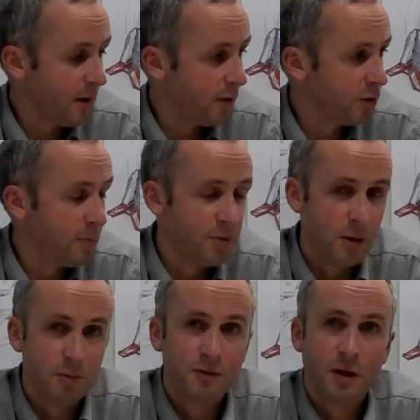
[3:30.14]
On top of
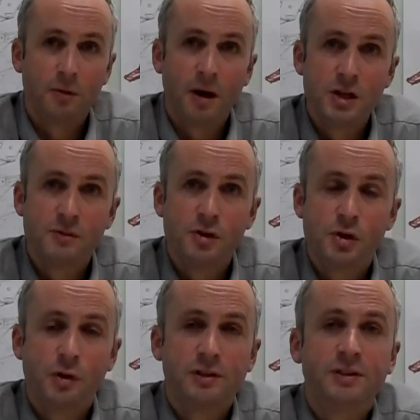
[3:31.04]
that, we've done a range of
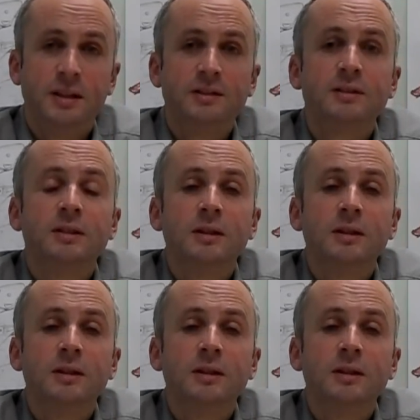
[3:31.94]
endurance tests.